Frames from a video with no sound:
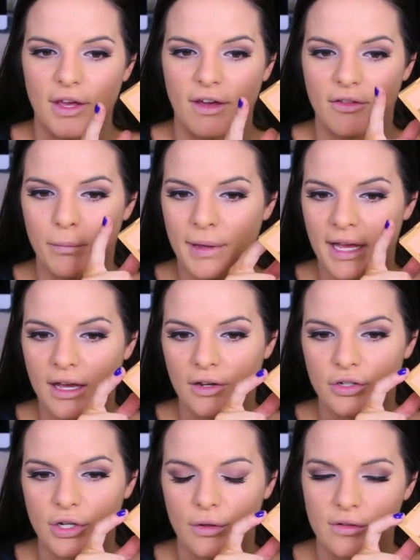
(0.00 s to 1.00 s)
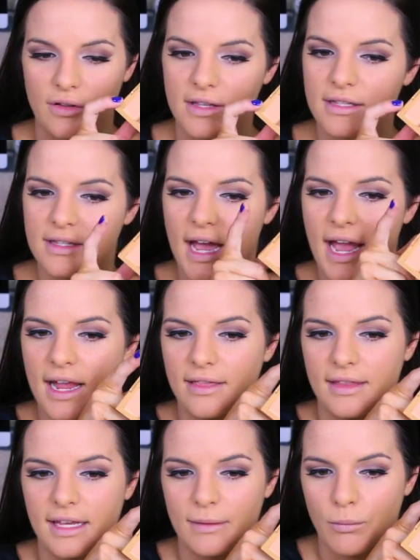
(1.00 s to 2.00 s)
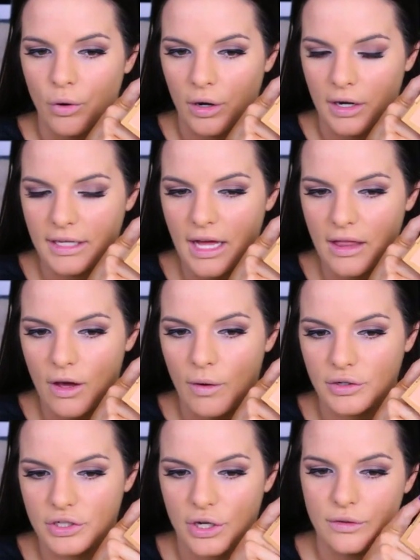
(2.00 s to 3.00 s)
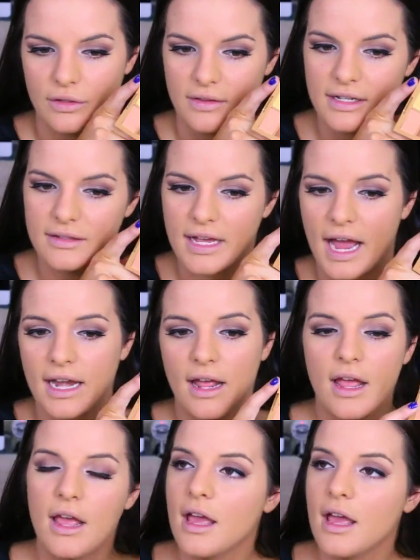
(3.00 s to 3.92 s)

You have the pink undertones on this side, the more yellow undertones on this side,